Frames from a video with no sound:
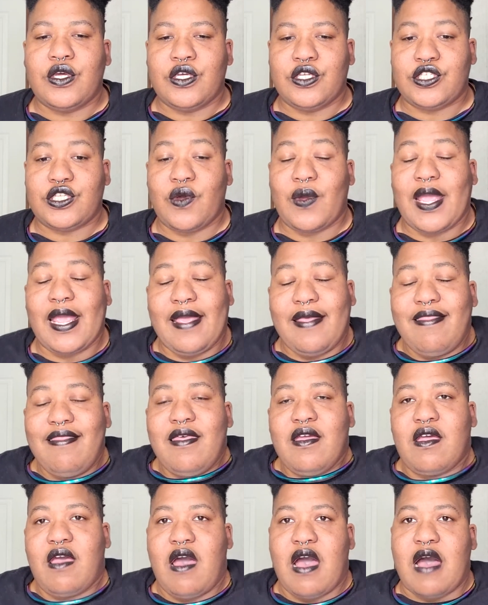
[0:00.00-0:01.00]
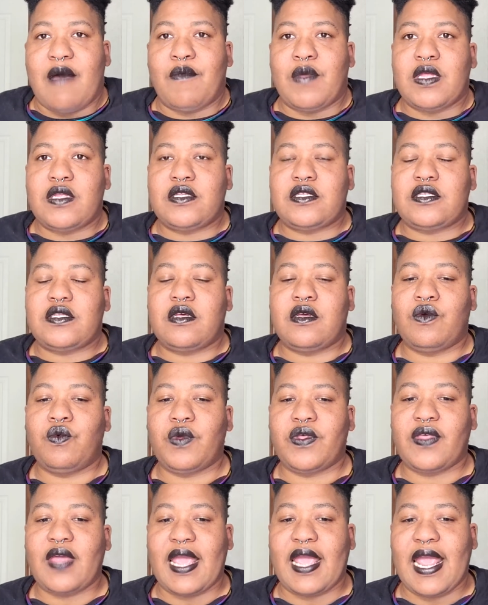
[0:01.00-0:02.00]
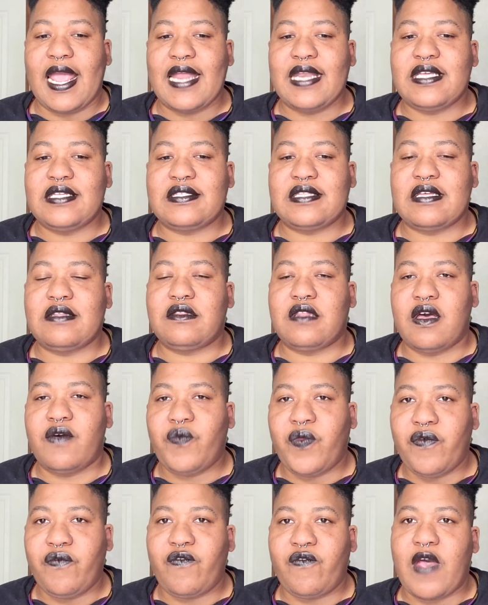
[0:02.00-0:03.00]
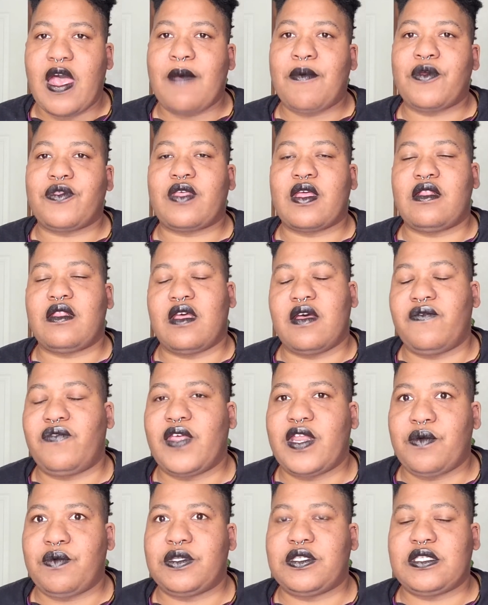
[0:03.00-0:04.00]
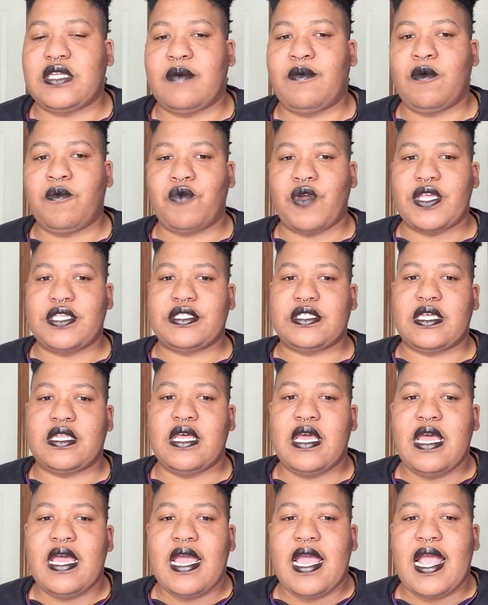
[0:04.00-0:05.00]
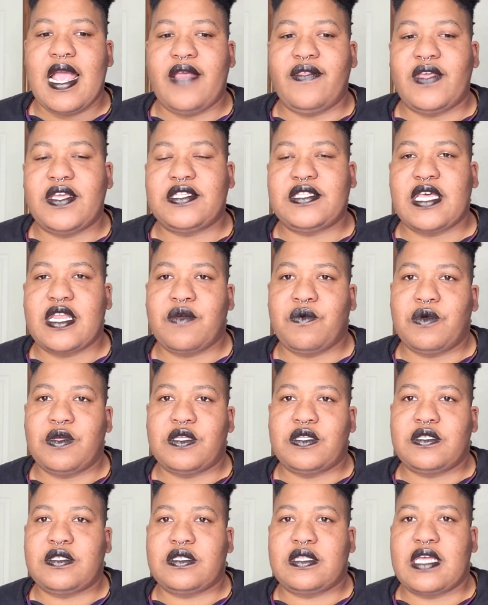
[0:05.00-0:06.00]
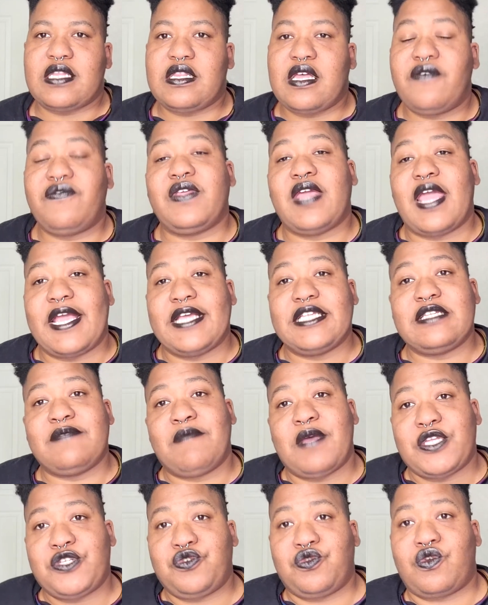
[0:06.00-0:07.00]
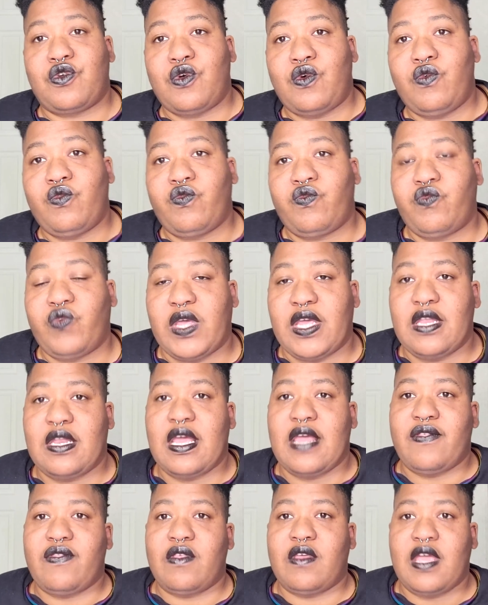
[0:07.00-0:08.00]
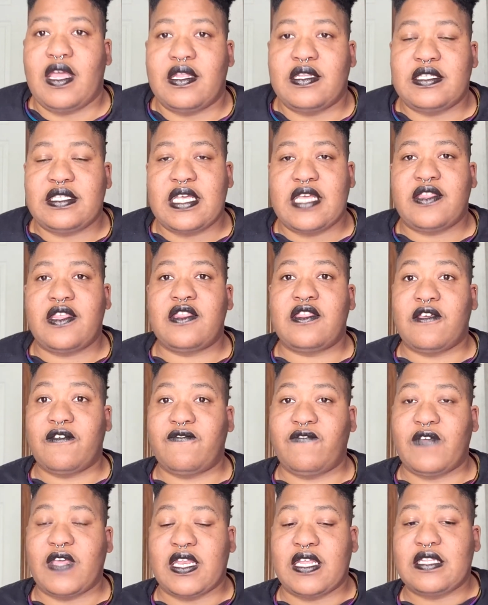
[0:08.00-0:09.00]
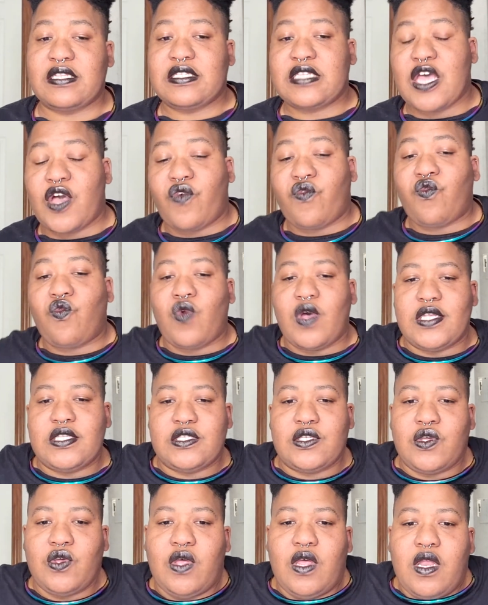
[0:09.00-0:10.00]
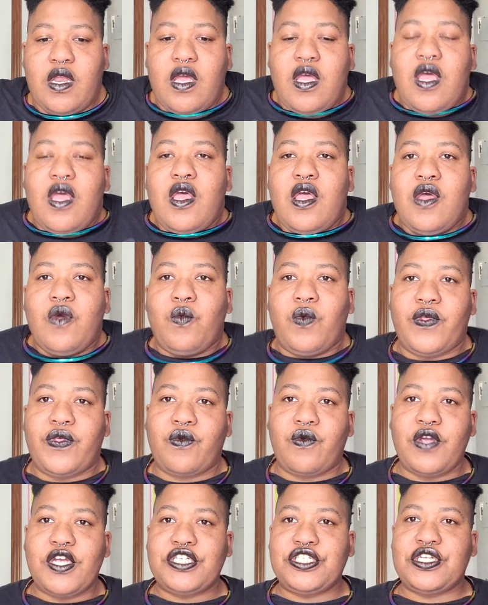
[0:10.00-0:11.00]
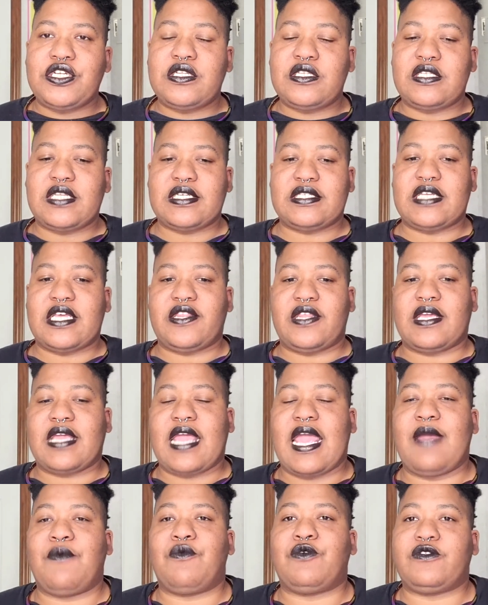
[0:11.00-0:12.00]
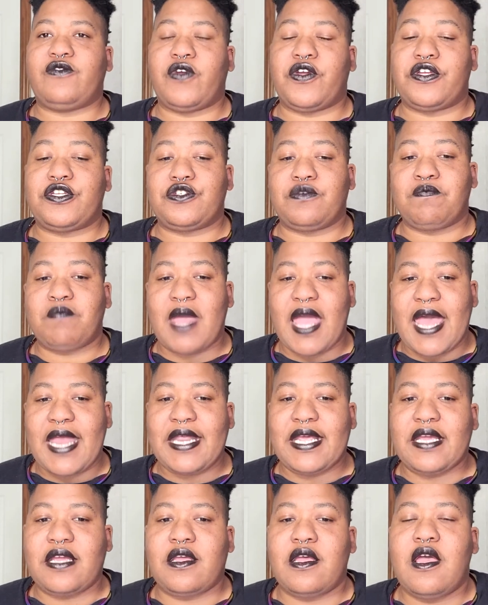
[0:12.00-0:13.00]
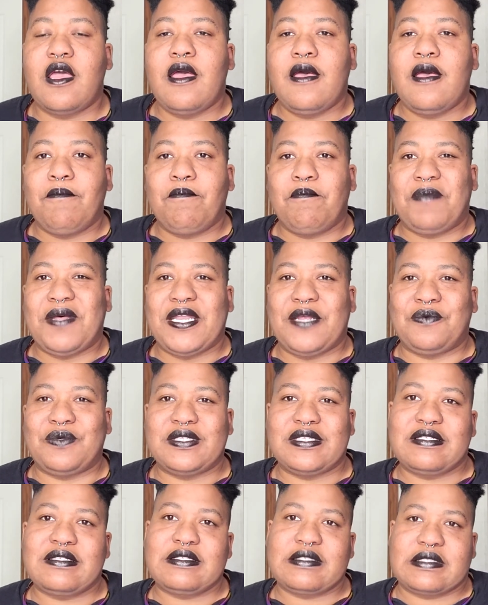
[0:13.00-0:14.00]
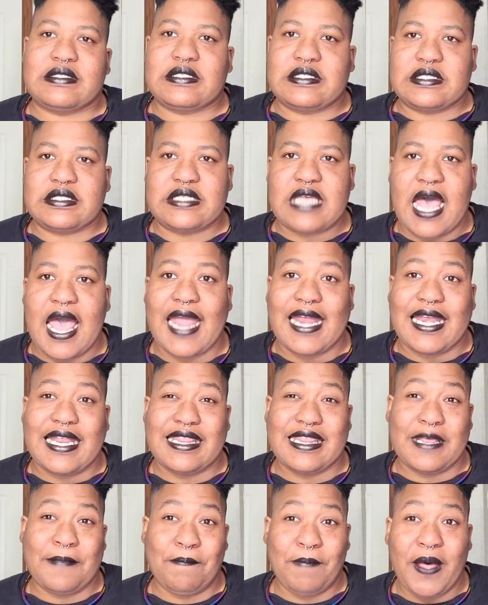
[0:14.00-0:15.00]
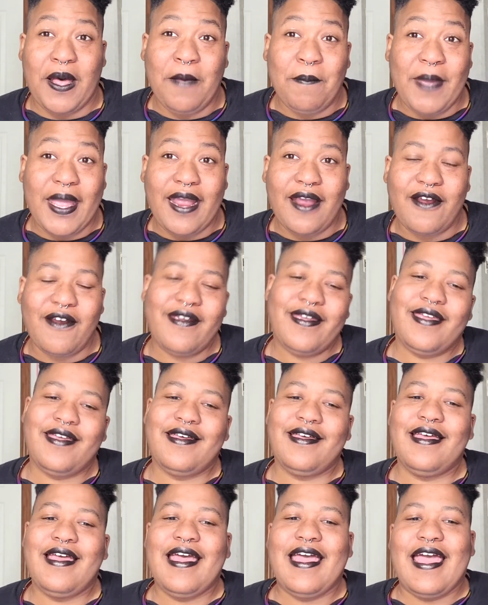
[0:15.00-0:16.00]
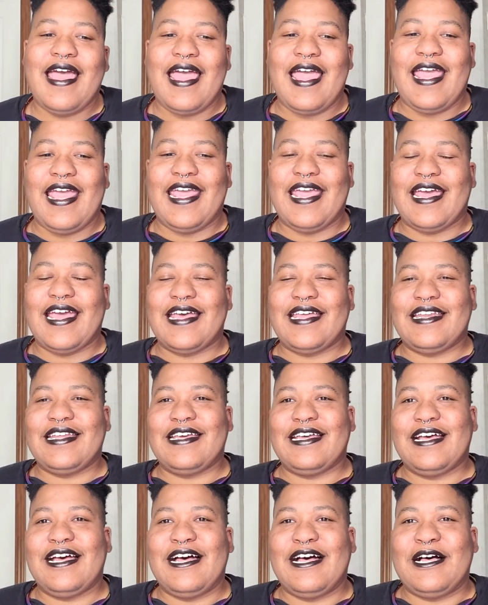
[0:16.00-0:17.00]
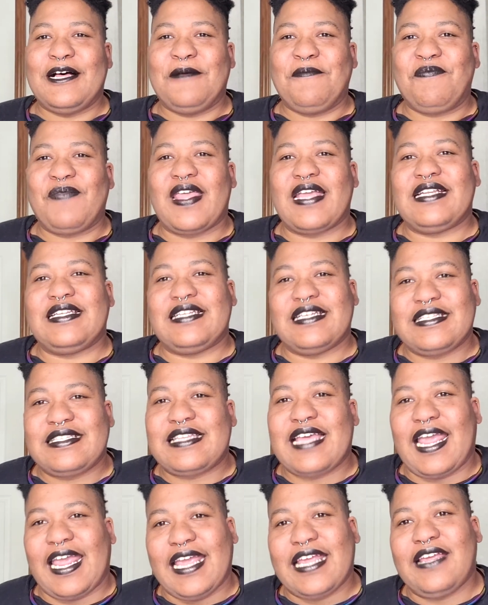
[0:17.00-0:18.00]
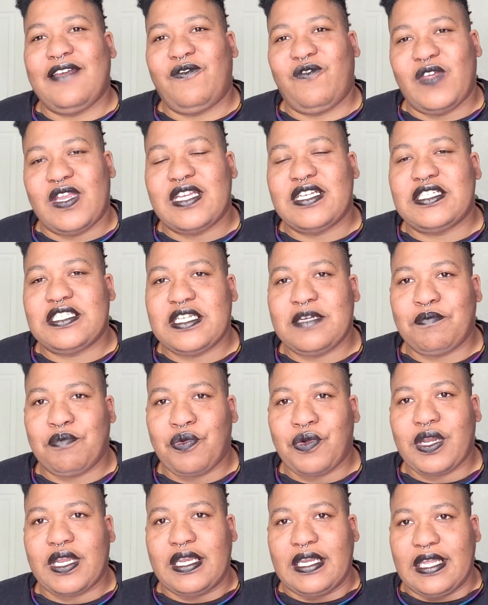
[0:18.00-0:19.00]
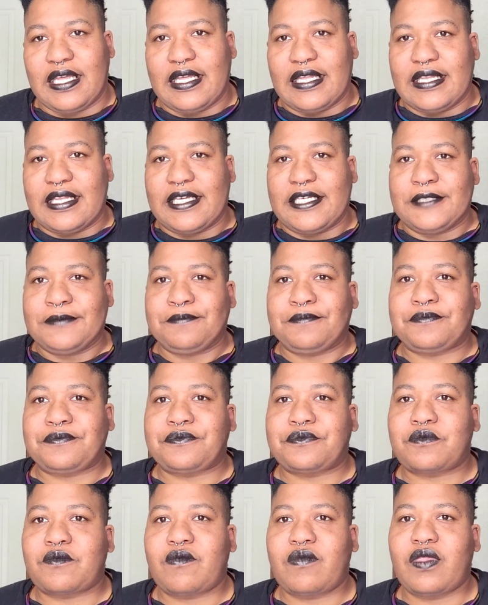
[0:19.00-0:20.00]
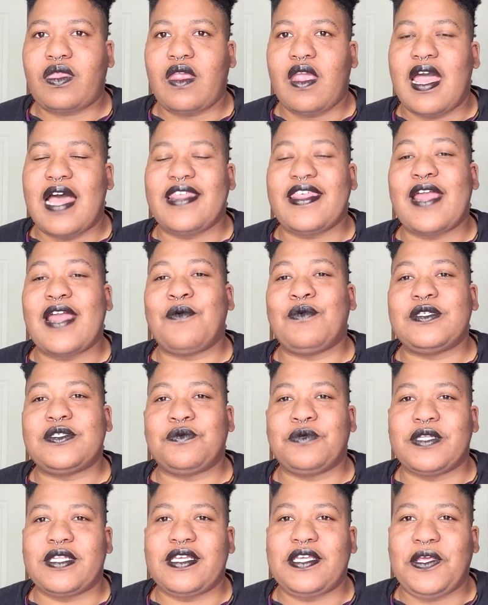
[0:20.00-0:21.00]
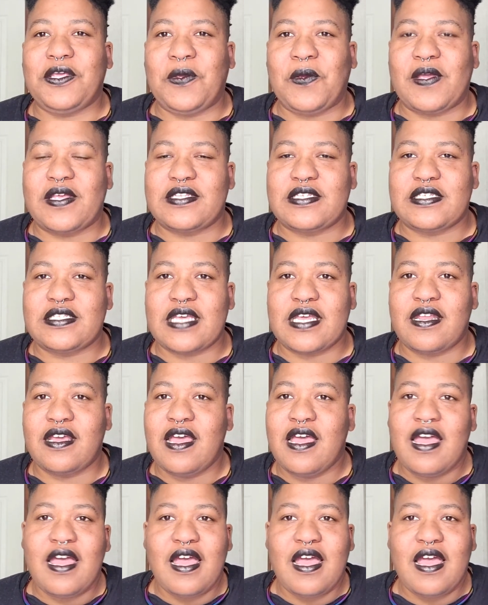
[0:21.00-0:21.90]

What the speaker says: So in the comments with Annie's, they love the fabric, they love that it was double-breasted, and they said it was, they love the asymmetrical fit and said that the fit itself was good. With Christian's, they said the cape was very dramatic, but it was tight in the bum area, and they did say he finished it pretty neatly. I thought it was really cute because he said,